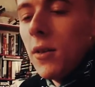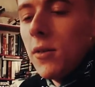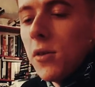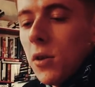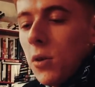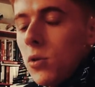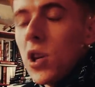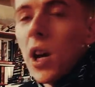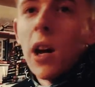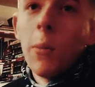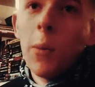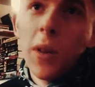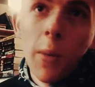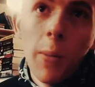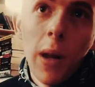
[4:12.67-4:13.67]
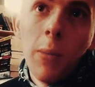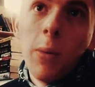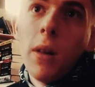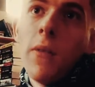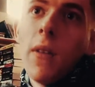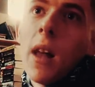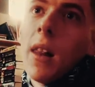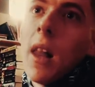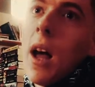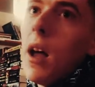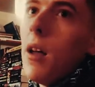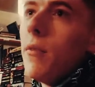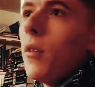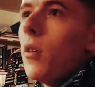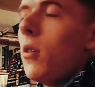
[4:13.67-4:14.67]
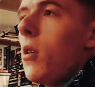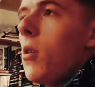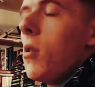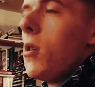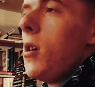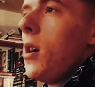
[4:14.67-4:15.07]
to check up on the people in their life, or